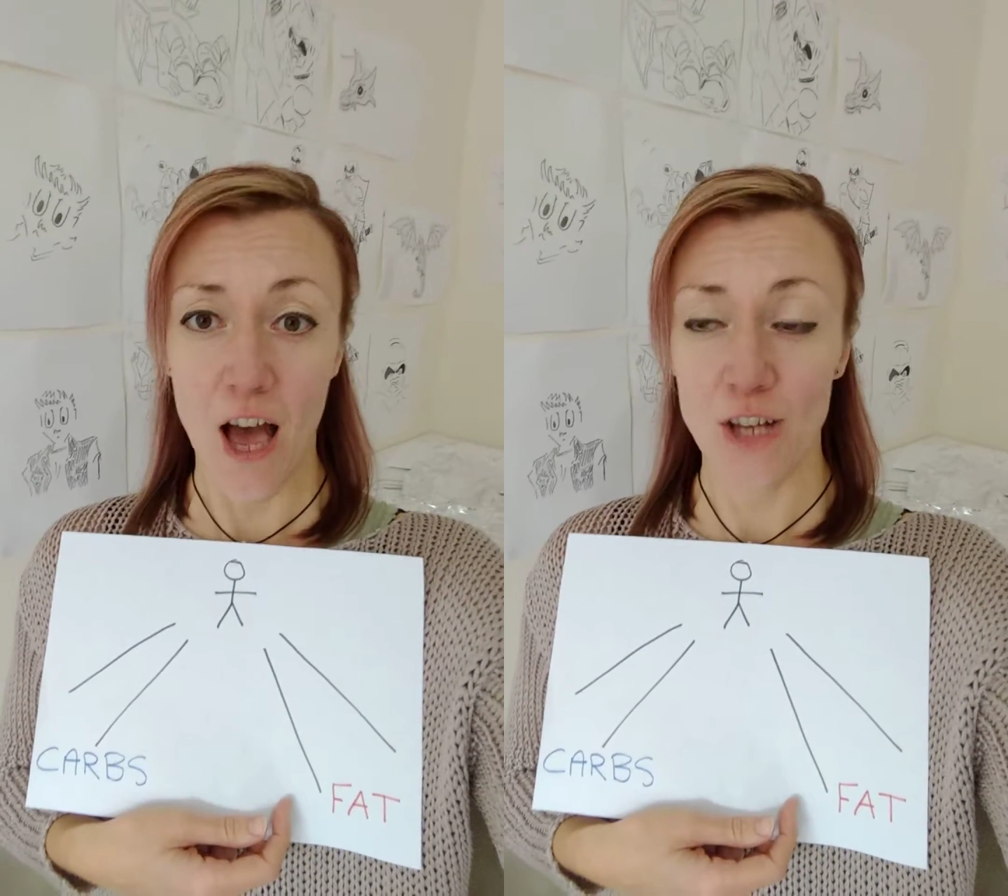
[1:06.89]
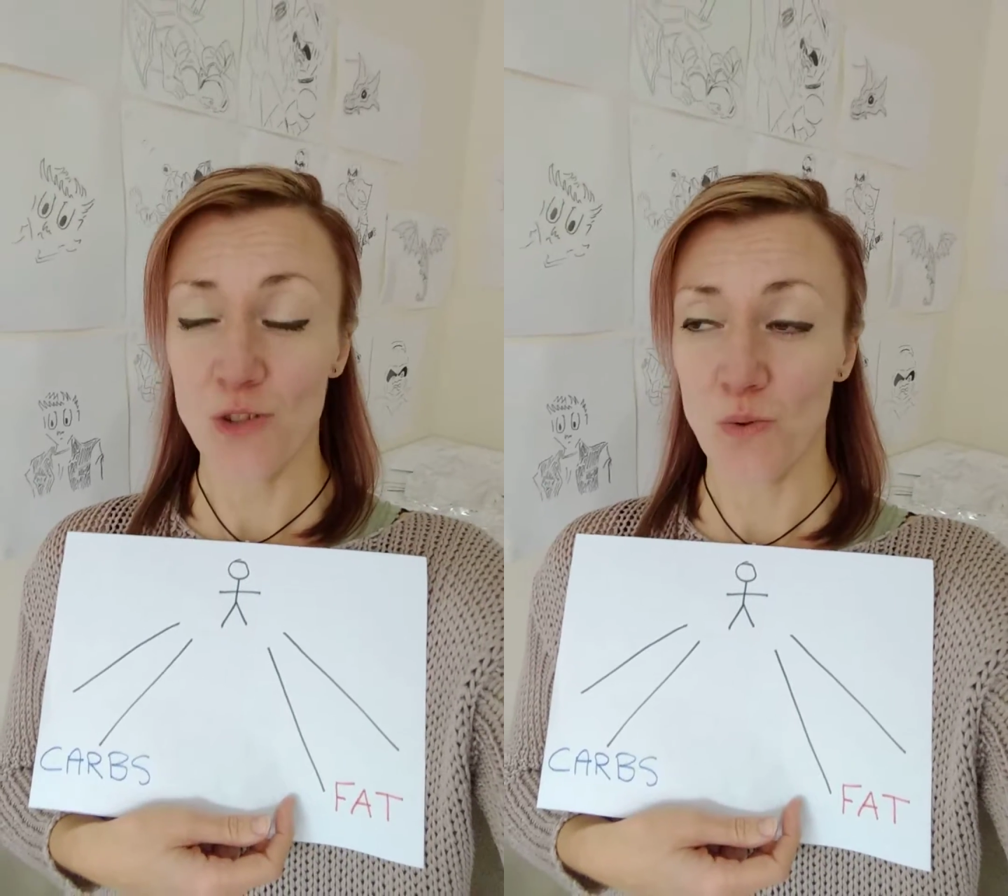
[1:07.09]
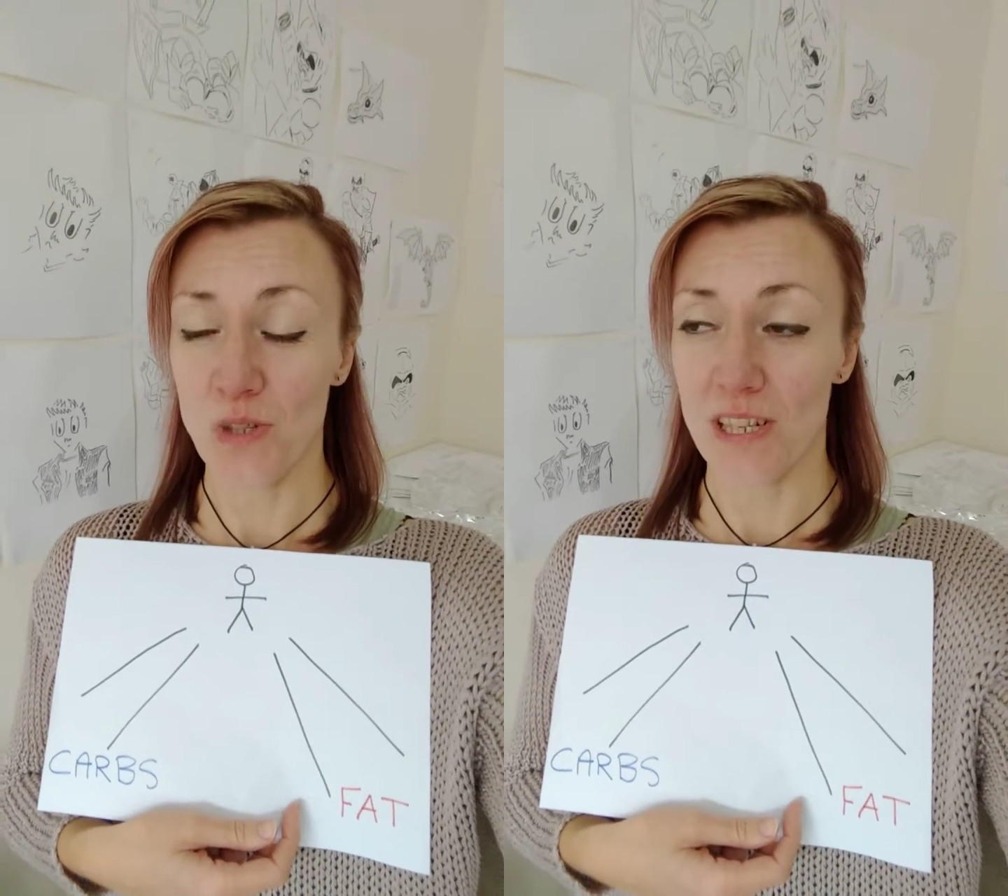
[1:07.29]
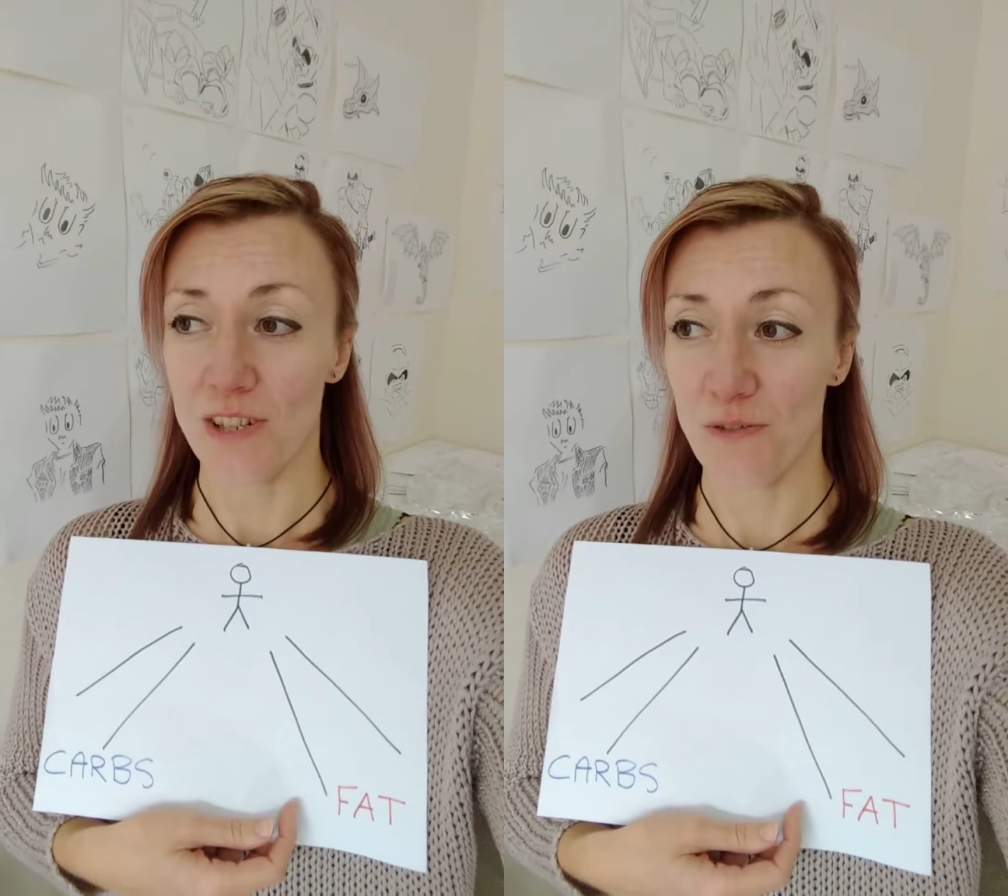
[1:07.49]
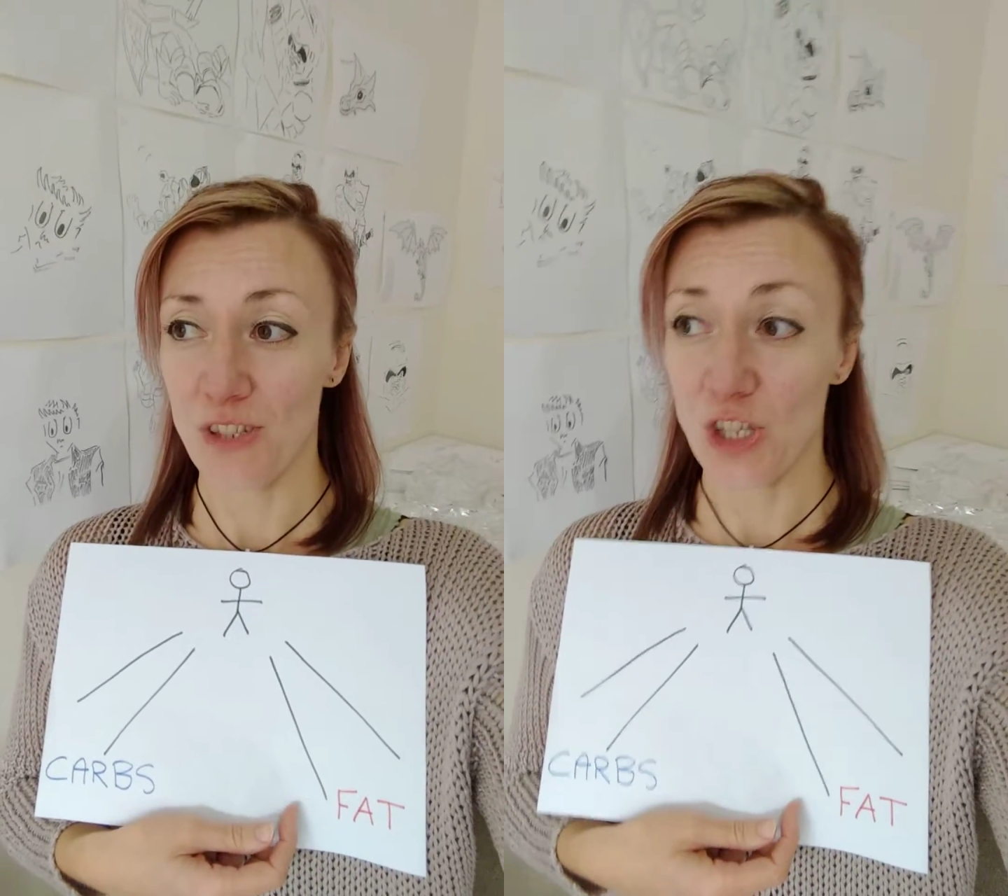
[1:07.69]

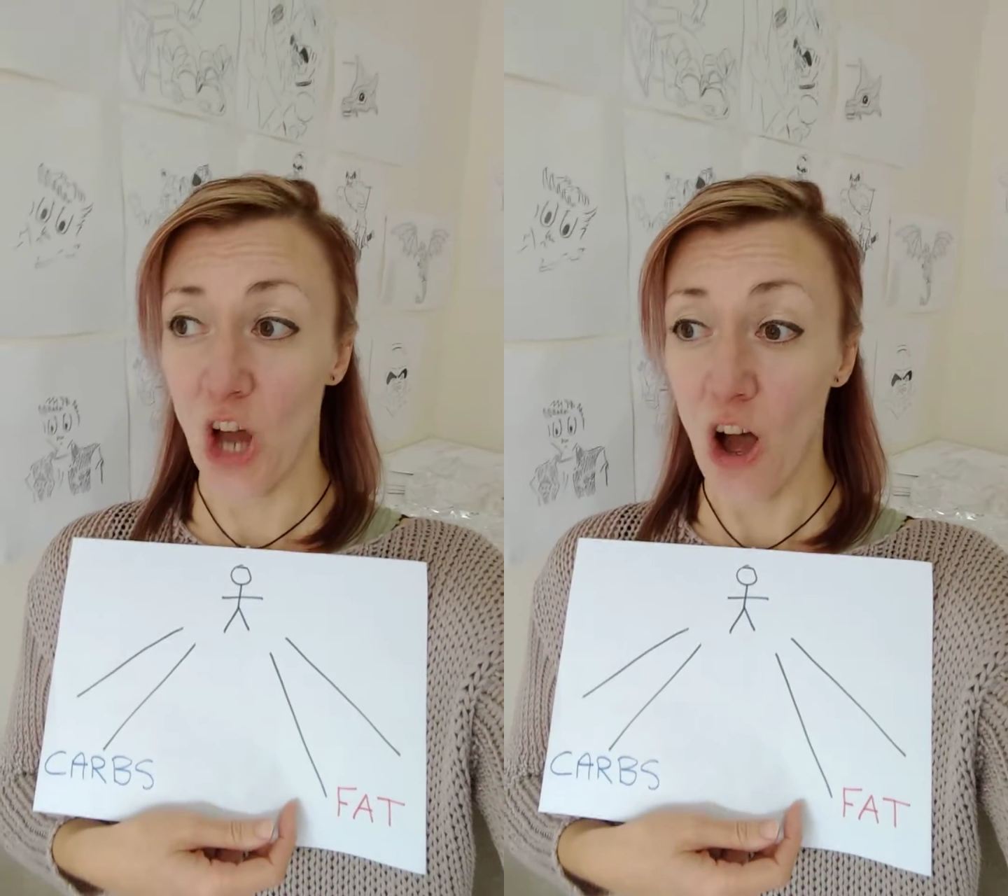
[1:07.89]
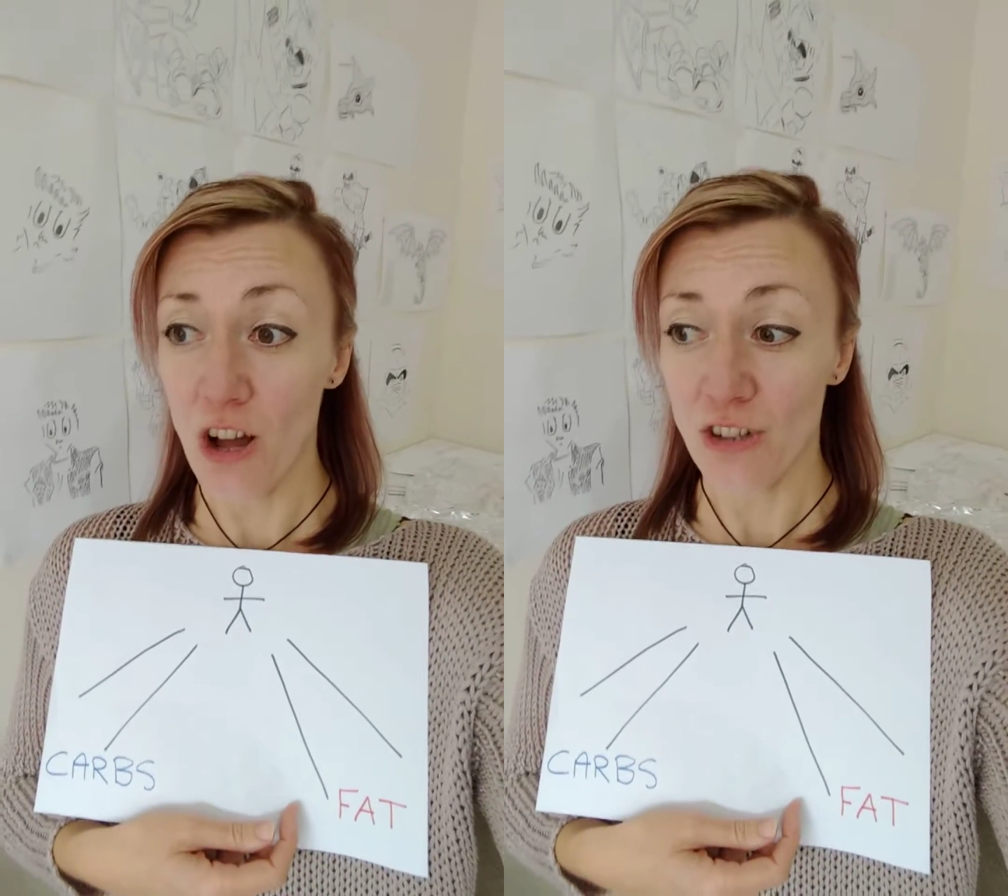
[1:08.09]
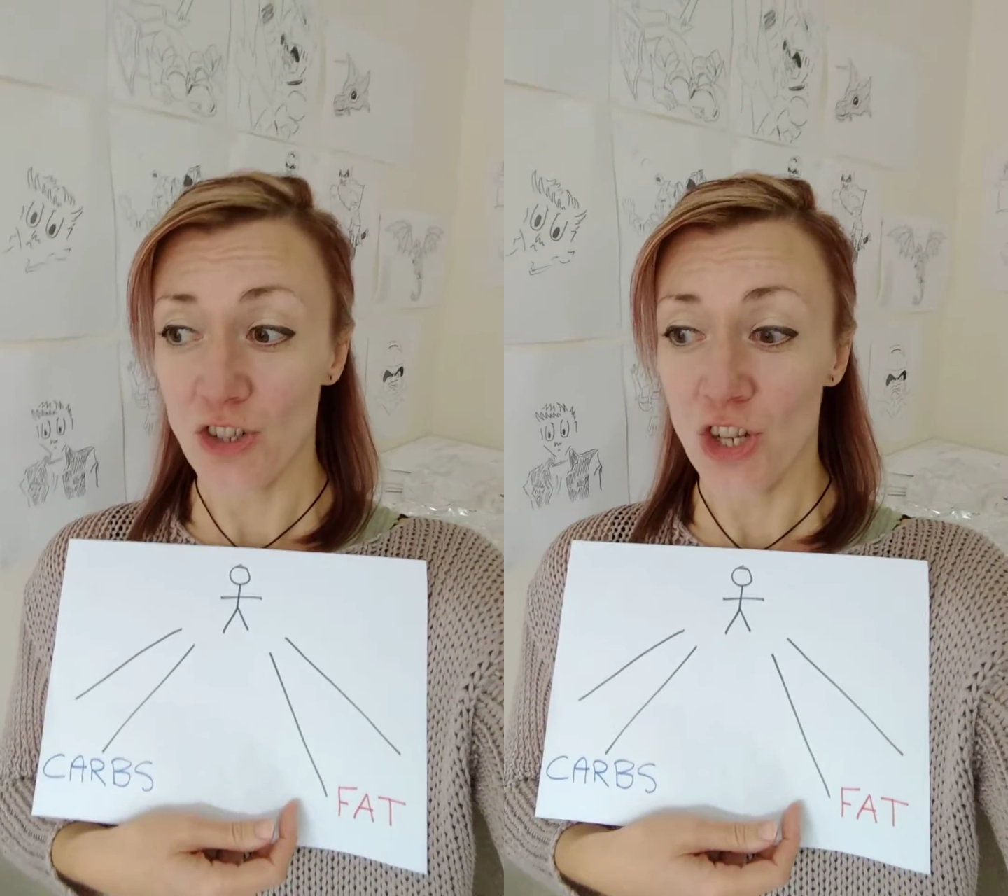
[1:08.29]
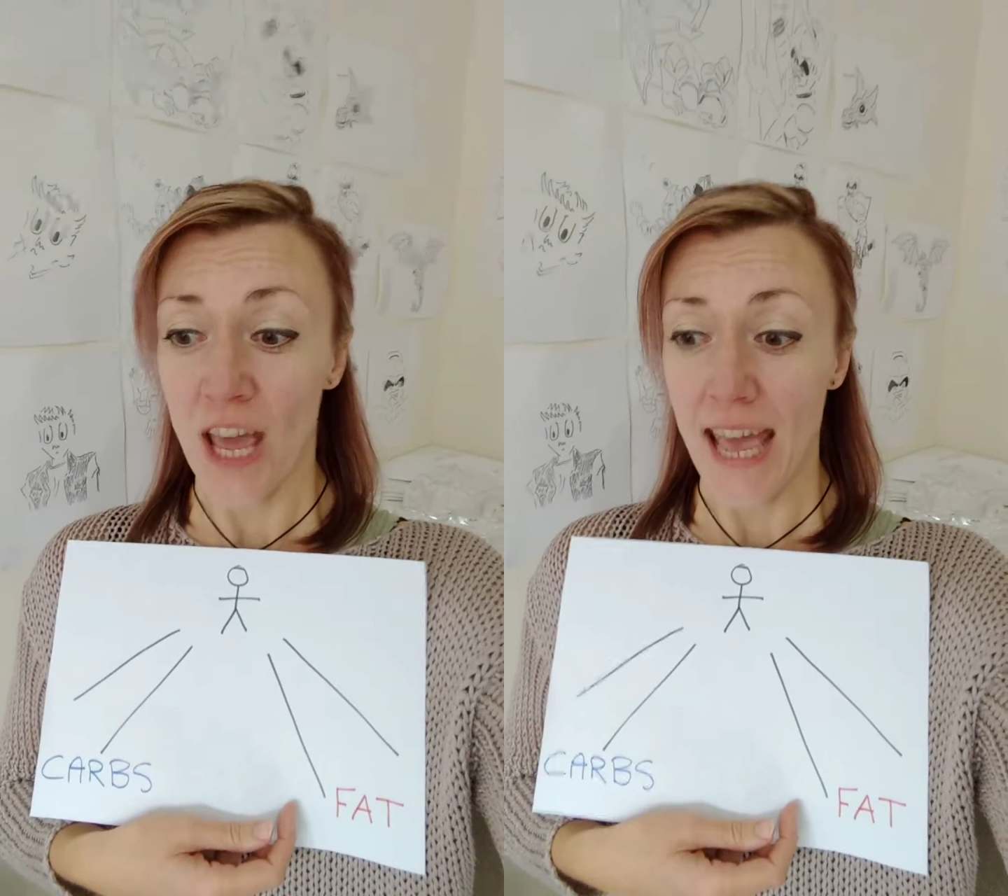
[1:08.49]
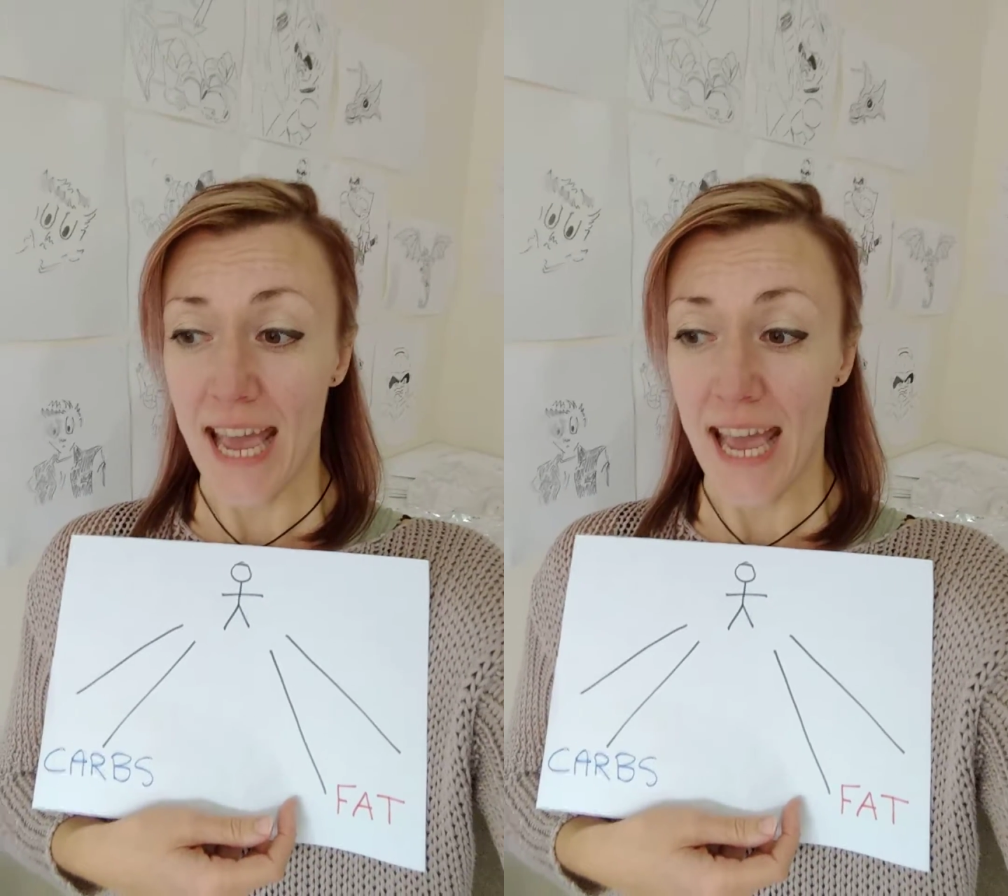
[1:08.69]
sources of starch,